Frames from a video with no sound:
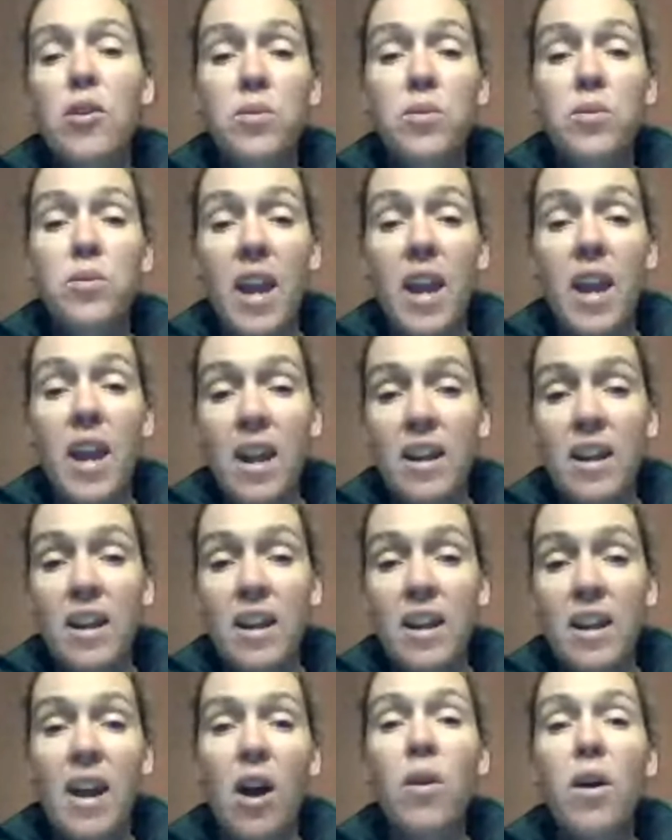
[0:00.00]
who's
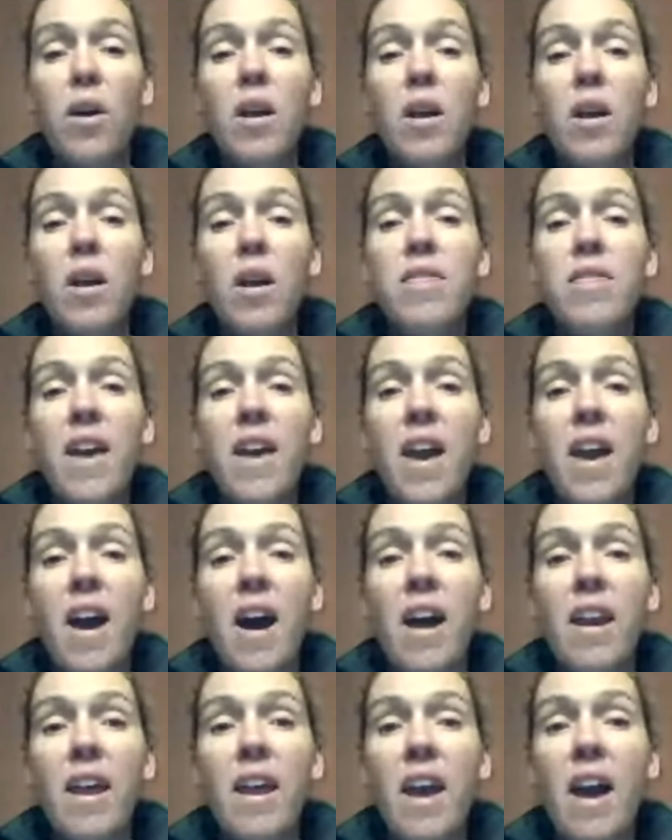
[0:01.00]
8 now
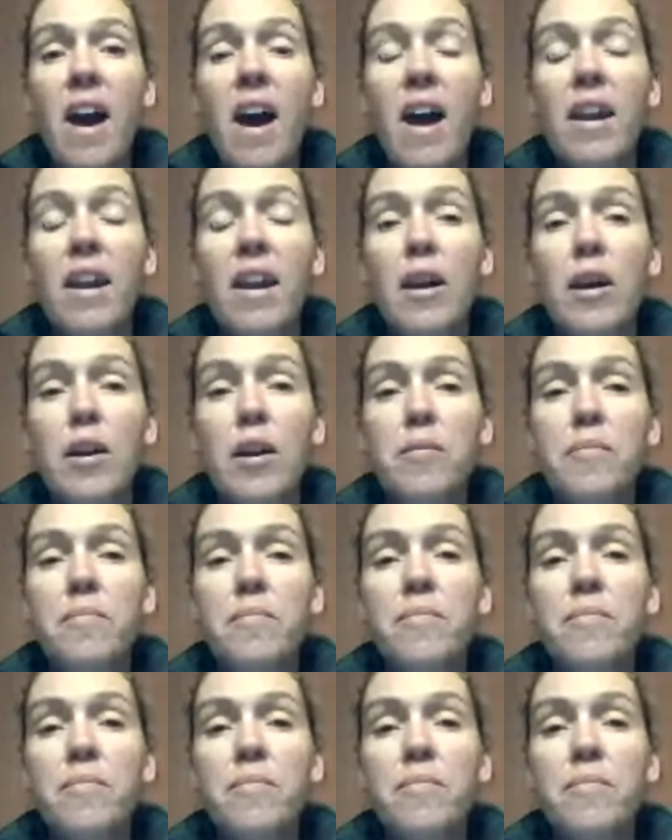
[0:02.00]
that at